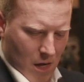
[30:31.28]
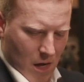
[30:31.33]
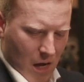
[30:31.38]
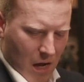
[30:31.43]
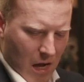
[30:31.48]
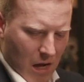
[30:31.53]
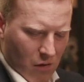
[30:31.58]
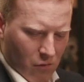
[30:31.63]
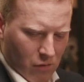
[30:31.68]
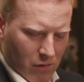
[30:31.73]

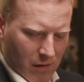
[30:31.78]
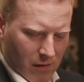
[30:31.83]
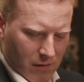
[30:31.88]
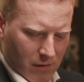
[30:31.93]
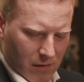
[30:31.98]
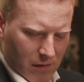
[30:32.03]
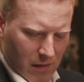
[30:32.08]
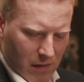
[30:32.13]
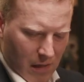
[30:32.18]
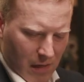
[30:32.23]
How does
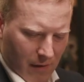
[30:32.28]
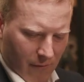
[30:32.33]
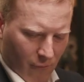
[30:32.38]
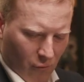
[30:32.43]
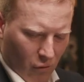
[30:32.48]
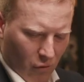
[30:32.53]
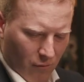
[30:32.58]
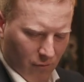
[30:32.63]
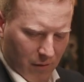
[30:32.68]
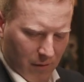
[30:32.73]
the
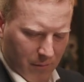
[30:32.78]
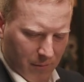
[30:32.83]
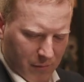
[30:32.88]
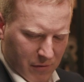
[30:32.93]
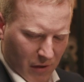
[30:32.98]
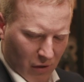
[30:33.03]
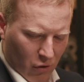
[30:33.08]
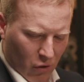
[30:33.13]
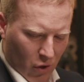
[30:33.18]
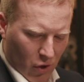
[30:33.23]
evolving
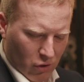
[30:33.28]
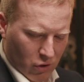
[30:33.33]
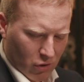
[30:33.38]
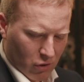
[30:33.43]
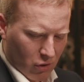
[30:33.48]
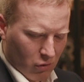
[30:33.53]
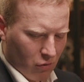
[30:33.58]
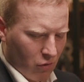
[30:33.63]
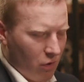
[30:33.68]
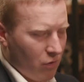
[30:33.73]

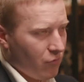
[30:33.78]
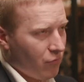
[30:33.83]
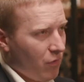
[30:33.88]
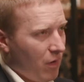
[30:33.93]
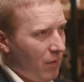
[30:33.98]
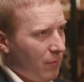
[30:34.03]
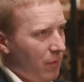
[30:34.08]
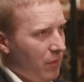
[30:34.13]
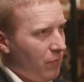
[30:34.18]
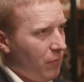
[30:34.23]
psychological
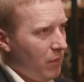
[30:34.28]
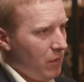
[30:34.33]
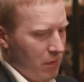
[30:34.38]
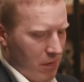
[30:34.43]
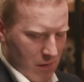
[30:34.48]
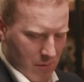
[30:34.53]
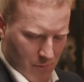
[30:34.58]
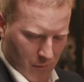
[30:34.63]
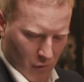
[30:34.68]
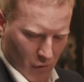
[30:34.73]
contract between
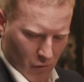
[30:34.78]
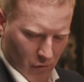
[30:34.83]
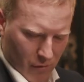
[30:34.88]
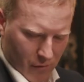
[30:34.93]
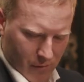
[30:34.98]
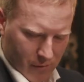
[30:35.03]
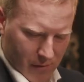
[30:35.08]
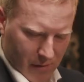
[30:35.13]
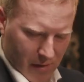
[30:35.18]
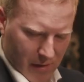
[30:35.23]
the
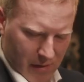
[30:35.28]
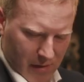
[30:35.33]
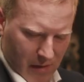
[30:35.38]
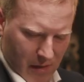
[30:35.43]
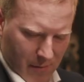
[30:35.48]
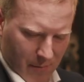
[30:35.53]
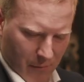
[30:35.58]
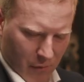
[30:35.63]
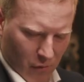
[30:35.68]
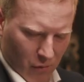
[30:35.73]
employers and the
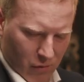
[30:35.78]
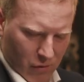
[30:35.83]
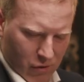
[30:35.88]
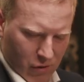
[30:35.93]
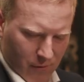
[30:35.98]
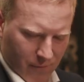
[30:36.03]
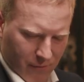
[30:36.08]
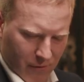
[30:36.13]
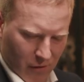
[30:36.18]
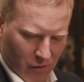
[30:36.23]
employee
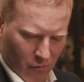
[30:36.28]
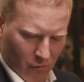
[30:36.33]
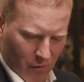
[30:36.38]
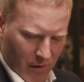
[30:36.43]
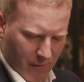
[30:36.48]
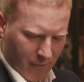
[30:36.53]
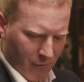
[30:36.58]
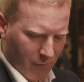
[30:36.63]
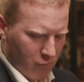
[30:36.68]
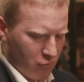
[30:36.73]
shifted
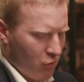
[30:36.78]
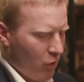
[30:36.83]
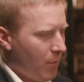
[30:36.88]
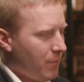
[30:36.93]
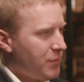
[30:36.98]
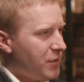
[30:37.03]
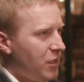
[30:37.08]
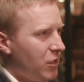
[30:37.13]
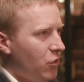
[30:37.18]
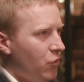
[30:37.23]
away from
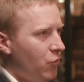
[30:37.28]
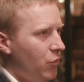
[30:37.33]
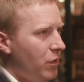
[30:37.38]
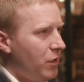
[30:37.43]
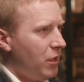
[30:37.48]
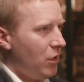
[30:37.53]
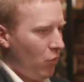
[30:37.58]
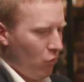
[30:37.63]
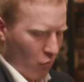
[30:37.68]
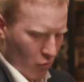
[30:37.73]
job
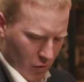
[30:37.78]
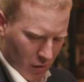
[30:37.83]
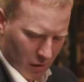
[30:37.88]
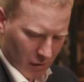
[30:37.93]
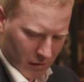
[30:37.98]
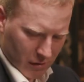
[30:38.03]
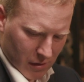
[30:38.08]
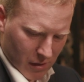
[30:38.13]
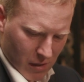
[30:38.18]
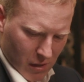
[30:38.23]
security and
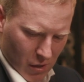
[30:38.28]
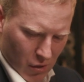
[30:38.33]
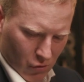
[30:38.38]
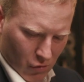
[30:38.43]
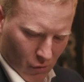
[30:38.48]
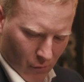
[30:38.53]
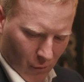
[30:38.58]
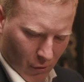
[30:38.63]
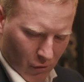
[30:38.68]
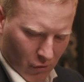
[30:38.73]
loyalty
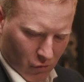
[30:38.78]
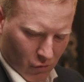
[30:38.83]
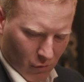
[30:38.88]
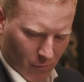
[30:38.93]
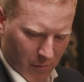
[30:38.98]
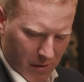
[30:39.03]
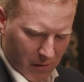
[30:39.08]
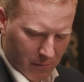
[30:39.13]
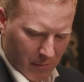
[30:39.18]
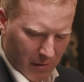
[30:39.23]
towards
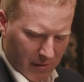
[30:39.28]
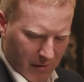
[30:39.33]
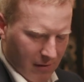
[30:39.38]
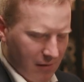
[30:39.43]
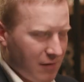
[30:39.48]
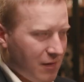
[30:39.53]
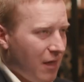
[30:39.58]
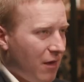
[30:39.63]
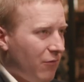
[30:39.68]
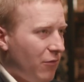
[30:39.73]
commitment
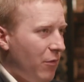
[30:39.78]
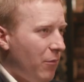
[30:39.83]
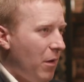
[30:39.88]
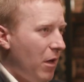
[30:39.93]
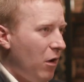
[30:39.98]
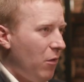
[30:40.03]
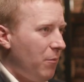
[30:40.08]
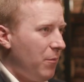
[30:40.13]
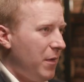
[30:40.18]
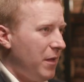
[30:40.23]
and
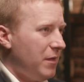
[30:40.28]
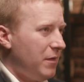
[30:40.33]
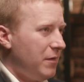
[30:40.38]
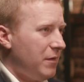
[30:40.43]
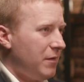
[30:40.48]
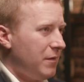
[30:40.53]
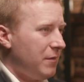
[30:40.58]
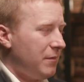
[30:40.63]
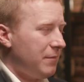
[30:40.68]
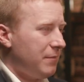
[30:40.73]
self-development?
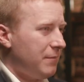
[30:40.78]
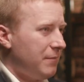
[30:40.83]
Sure.